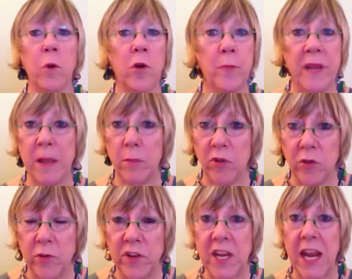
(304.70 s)
won't be able to
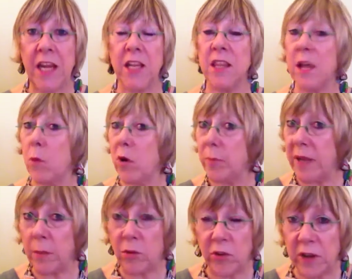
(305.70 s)
retain it, they won't be
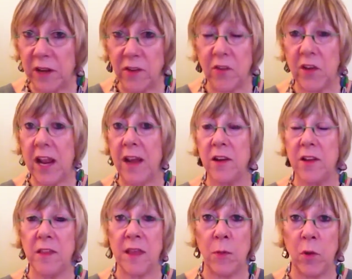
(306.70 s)
able to understand
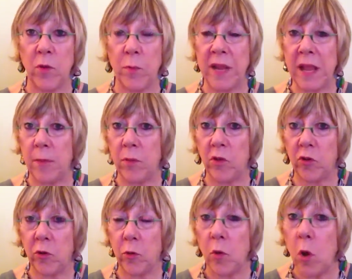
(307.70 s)
it, they won't be able
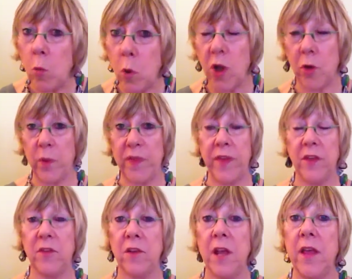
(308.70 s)
to work with
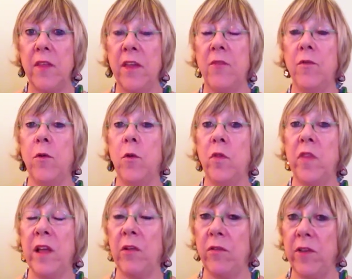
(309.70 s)
it. Therefore,
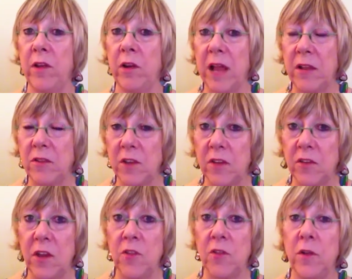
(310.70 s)
they'll feel
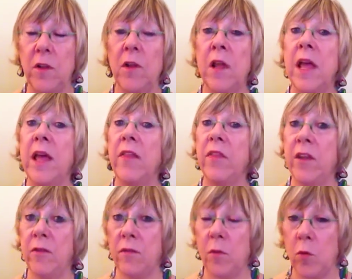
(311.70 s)
unsuccessful and
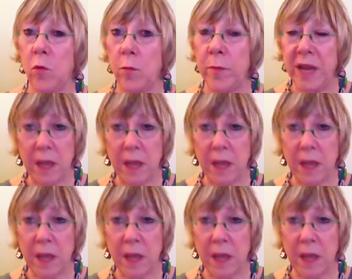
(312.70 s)
therefore